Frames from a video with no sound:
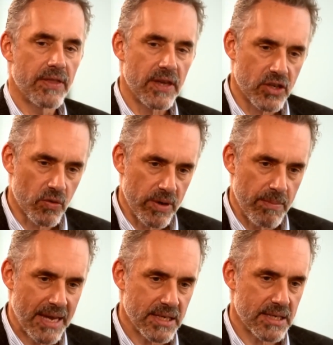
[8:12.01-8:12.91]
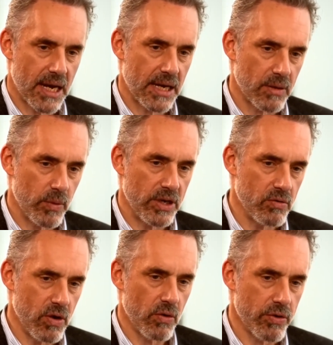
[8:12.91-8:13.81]
than to remain silent when you
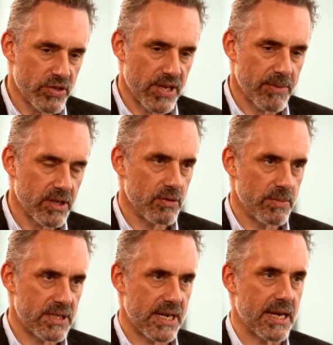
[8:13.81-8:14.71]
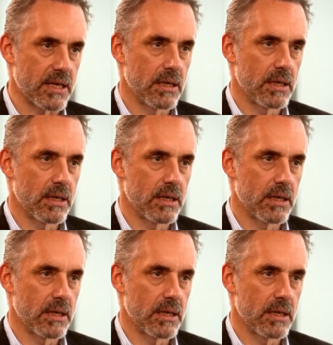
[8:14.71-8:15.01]
know there's something to be said.